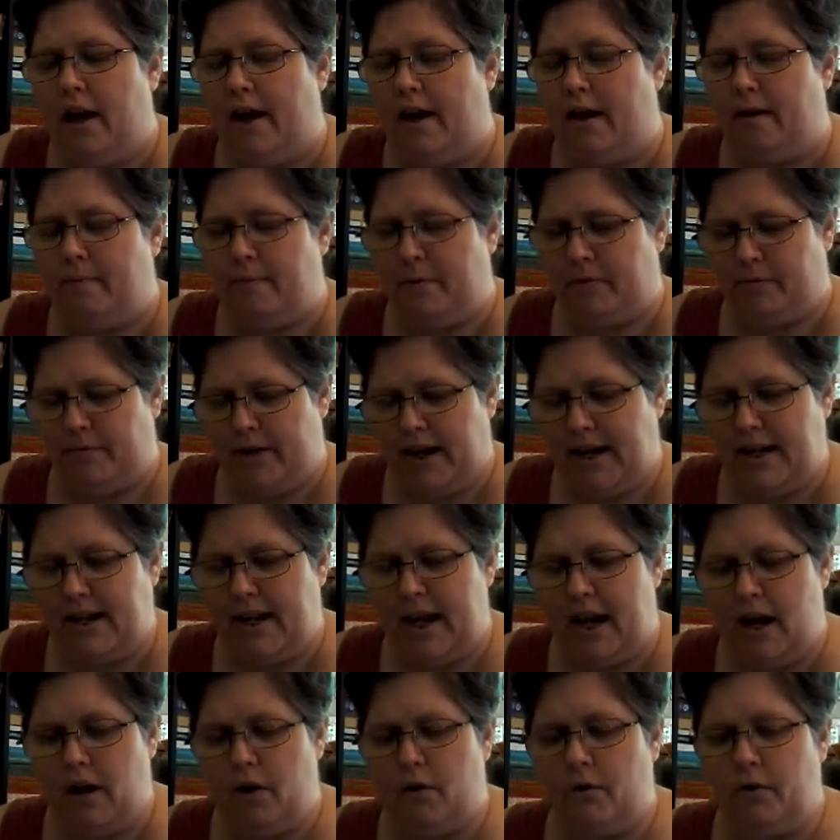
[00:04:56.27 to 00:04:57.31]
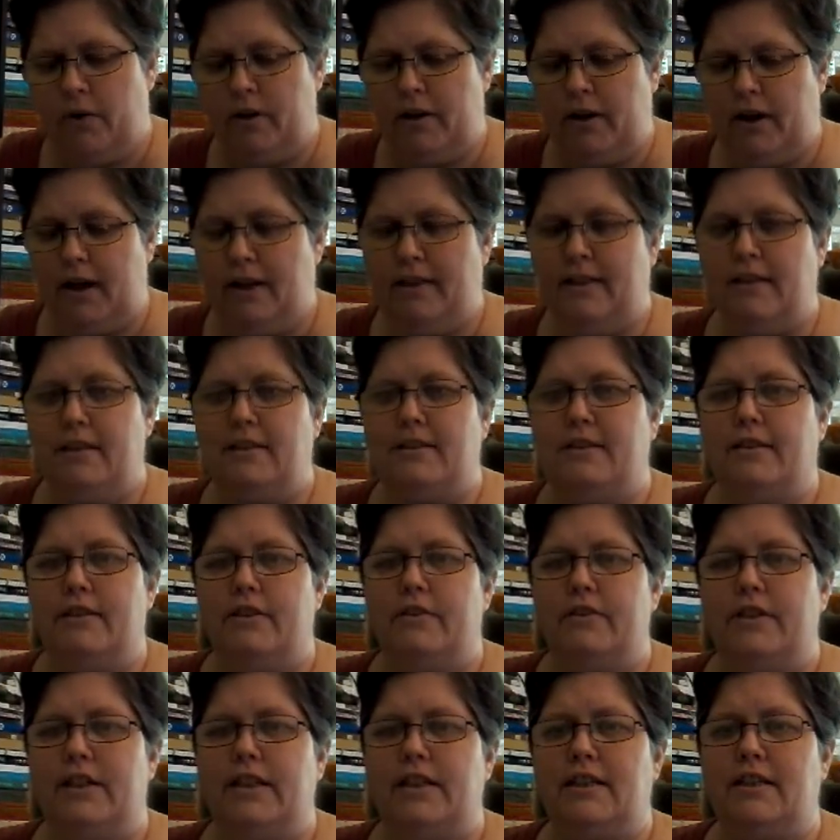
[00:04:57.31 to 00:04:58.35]
And right now, in this
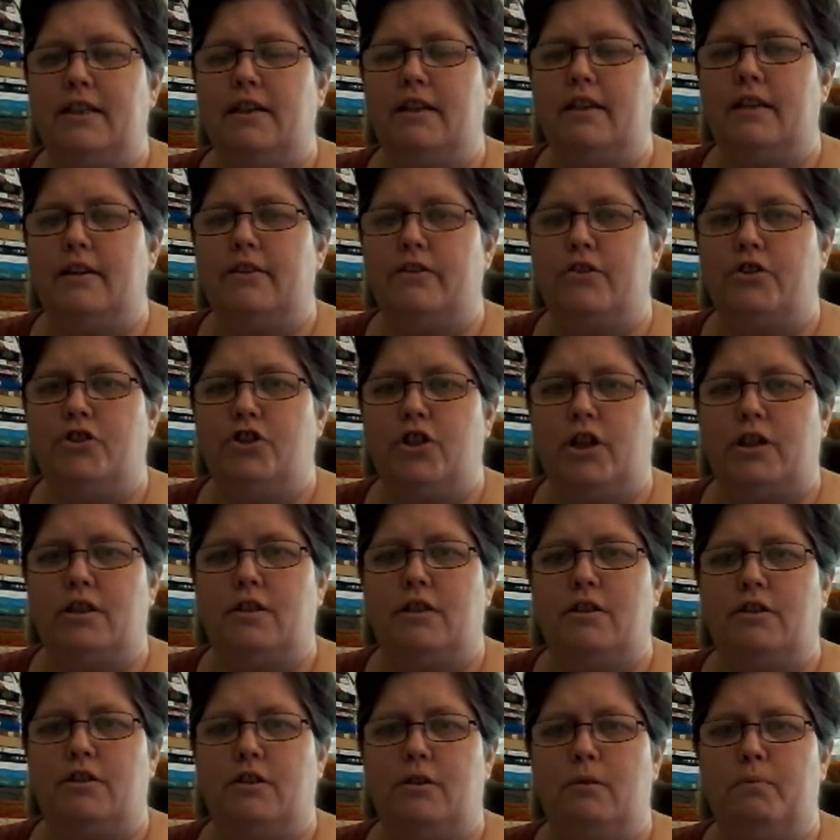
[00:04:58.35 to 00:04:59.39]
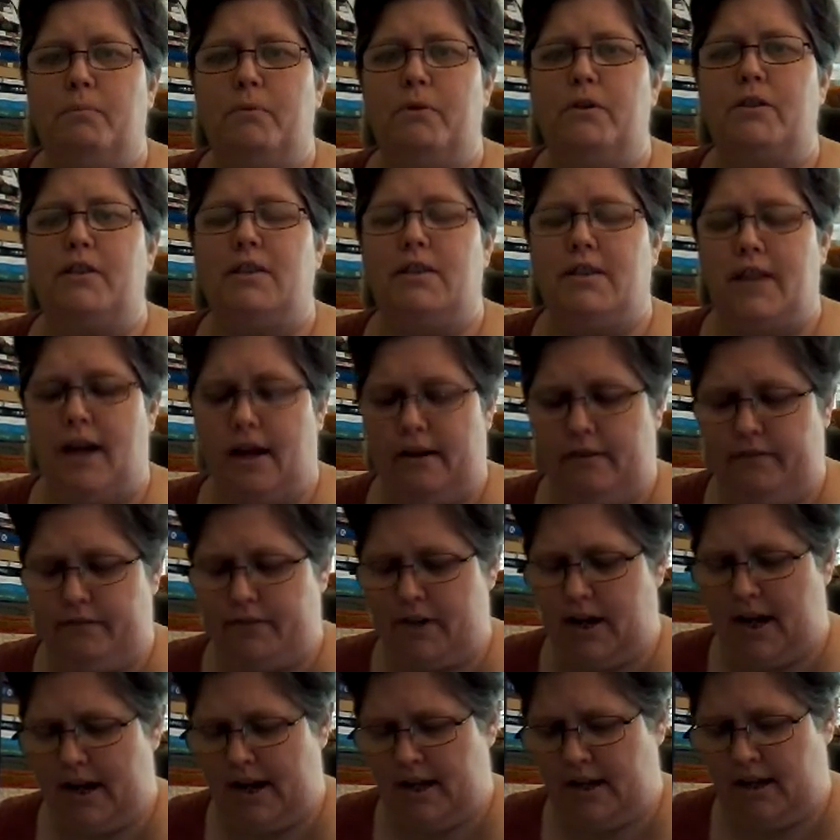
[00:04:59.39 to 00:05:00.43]
series, there's just the 2 books, Dead of
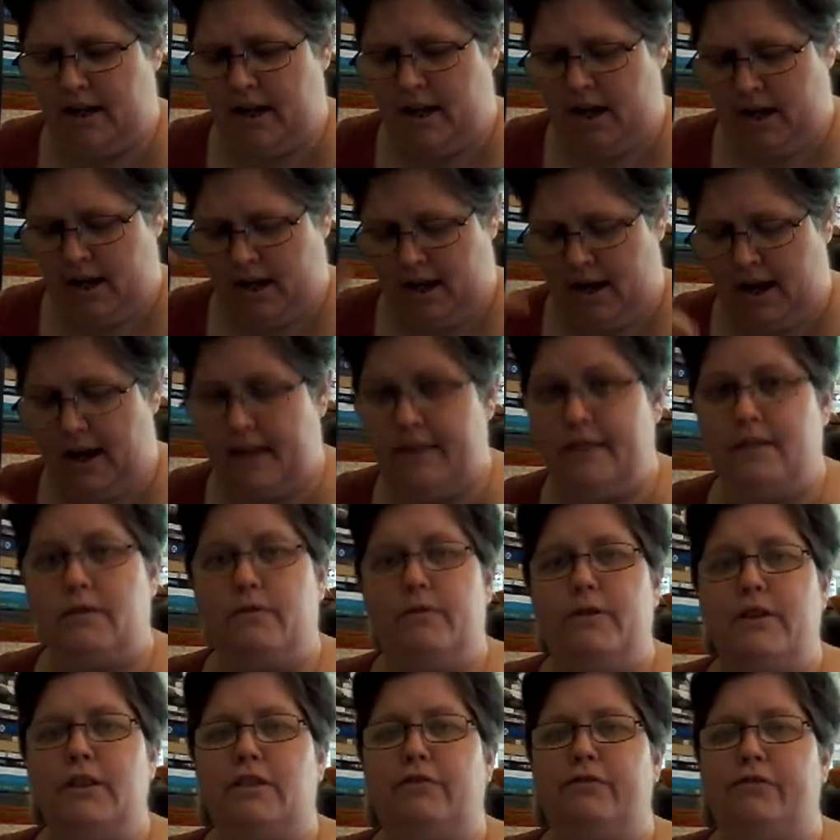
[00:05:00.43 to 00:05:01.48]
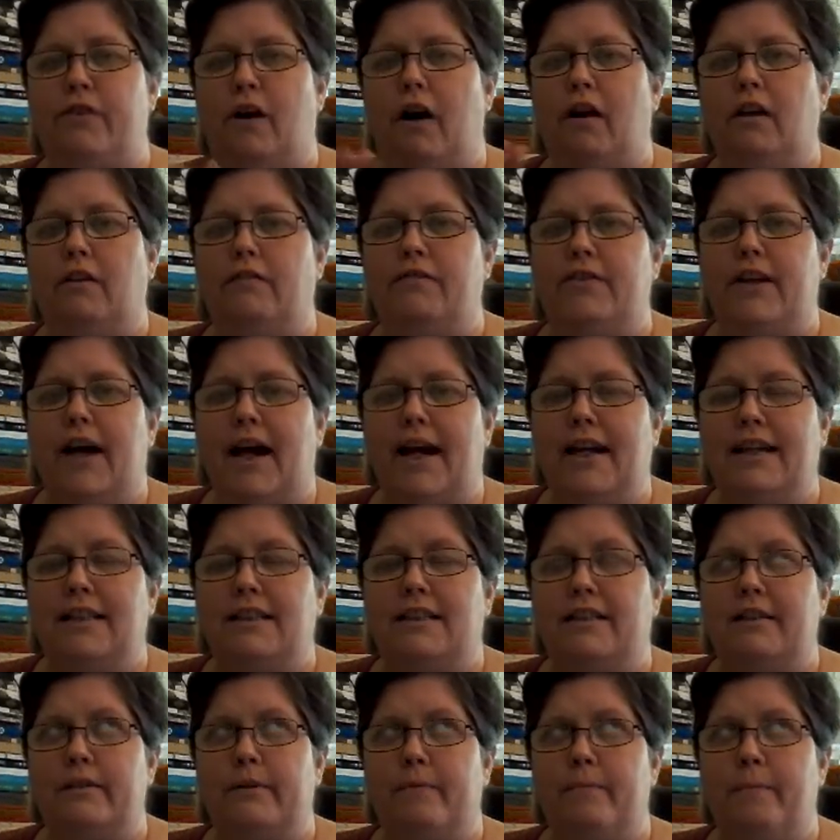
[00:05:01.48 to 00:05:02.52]
Night, and this one is Fall of
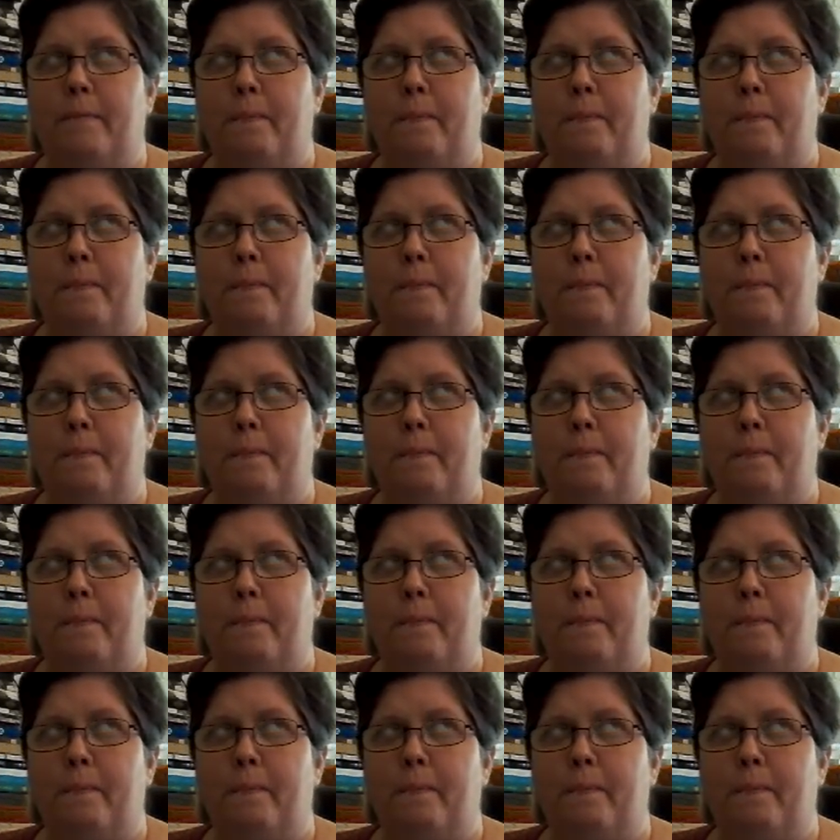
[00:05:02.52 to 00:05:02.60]
Night.